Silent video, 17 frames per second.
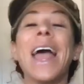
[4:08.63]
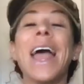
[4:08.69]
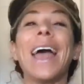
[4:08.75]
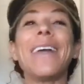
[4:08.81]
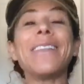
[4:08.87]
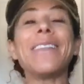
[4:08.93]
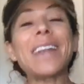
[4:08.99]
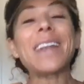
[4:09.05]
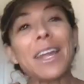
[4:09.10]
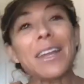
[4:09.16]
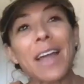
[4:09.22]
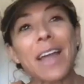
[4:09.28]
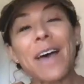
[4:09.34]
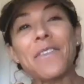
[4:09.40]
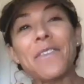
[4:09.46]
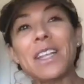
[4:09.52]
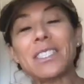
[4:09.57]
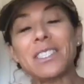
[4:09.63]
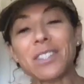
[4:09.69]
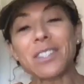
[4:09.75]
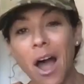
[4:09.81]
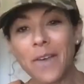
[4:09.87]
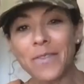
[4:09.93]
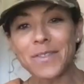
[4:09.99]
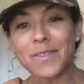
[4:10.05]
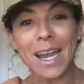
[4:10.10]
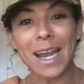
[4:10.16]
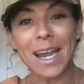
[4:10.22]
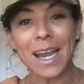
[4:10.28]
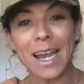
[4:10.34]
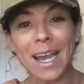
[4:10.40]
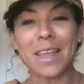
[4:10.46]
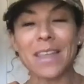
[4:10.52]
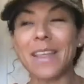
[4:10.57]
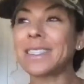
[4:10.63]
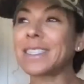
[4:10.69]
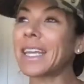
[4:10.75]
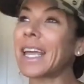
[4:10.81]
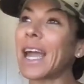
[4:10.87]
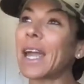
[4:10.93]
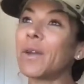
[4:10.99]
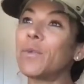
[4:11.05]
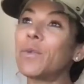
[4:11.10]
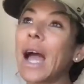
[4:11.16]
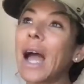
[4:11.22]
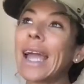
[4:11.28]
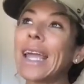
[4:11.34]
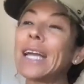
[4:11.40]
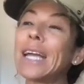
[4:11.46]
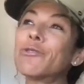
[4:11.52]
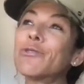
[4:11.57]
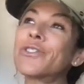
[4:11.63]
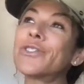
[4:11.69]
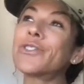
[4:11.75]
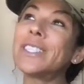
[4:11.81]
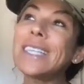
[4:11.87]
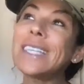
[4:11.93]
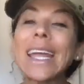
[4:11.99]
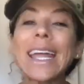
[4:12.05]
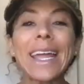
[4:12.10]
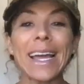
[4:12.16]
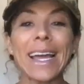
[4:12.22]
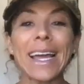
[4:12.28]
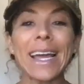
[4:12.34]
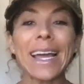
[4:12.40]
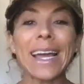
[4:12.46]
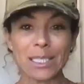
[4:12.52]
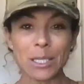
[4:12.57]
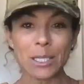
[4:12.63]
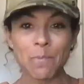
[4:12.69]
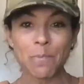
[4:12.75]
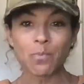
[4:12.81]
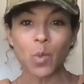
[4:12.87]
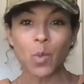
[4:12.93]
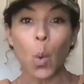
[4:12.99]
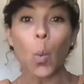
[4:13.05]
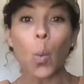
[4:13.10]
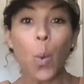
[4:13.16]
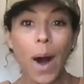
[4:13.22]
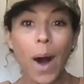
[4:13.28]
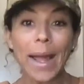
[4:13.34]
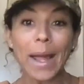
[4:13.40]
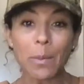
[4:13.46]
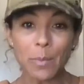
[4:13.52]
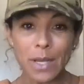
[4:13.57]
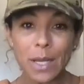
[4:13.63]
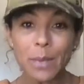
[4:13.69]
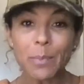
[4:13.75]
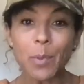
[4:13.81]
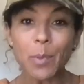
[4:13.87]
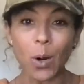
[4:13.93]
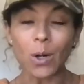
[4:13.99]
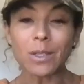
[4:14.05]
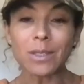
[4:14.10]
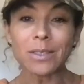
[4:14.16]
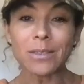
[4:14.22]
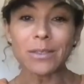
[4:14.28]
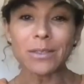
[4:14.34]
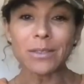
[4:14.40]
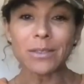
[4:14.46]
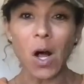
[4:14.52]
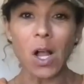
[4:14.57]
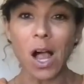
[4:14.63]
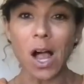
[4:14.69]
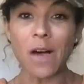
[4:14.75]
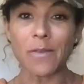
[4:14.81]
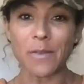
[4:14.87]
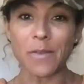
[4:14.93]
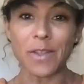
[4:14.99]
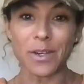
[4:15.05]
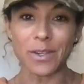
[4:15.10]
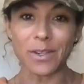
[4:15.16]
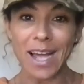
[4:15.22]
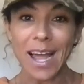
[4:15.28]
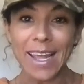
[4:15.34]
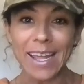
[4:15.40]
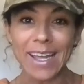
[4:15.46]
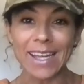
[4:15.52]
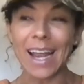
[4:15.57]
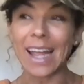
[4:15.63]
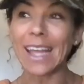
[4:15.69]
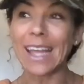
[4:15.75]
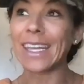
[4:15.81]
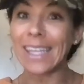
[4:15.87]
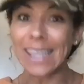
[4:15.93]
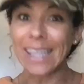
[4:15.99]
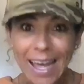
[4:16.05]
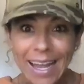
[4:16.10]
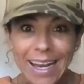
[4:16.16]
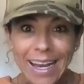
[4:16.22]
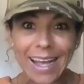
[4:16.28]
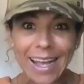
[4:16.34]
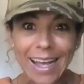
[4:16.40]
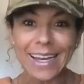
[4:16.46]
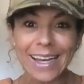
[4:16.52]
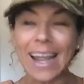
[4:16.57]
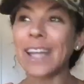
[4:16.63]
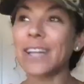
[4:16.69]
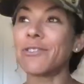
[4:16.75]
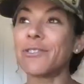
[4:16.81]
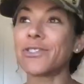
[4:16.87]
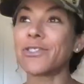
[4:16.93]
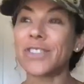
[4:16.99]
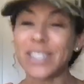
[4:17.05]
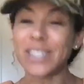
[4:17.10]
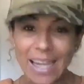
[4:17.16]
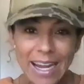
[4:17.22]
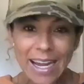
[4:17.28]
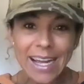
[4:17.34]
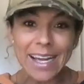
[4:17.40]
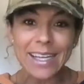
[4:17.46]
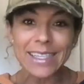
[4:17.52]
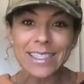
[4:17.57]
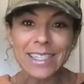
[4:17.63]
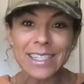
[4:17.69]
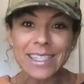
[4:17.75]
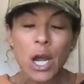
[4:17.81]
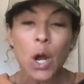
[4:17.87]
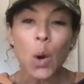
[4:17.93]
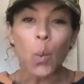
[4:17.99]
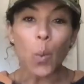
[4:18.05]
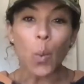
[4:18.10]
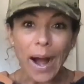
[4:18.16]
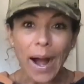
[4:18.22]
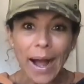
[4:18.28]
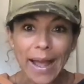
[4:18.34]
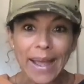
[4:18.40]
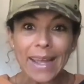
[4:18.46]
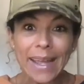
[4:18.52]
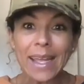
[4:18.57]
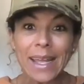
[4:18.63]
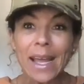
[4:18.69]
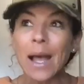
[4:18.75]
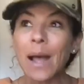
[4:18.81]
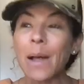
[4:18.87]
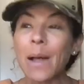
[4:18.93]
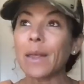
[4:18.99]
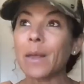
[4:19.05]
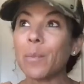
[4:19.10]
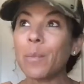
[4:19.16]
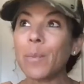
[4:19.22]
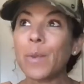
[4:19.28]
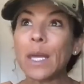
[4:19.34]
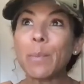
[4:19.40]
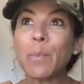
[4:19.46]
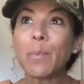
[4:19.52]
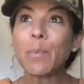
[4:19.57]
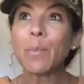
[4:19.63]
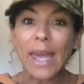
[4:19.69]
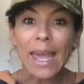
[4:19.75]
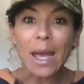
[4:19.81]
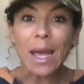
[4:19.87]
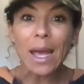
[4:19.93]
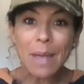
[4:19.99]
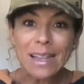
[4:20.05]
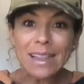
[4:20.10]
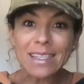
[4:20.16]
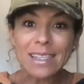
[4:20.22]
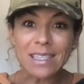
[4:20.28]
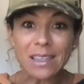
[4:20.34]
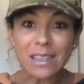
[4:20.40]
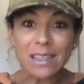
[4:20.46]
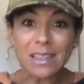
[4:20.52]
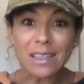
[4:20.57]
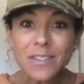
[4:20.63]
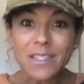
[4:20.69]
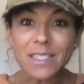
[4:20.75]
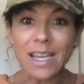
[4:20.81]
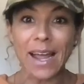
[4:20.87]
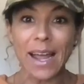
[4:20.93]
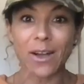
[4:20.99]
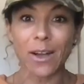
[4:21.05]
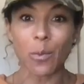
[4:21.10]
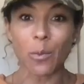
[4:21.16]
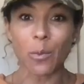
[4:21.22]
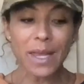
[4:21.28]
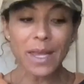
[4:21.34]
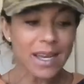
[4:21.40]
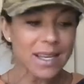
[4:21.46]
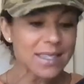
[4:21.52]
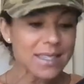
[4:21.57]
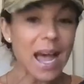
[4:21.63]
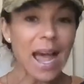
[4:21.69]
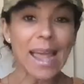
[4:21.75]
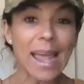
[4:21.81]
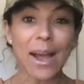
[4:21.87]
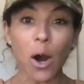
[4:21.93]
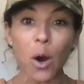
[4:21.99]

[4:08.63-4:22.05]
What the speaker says: And then I have that soft side of me that's like, I understand why people fall off of their diet. I get it. And I understand why, like, people can't make this a lifestyle, because I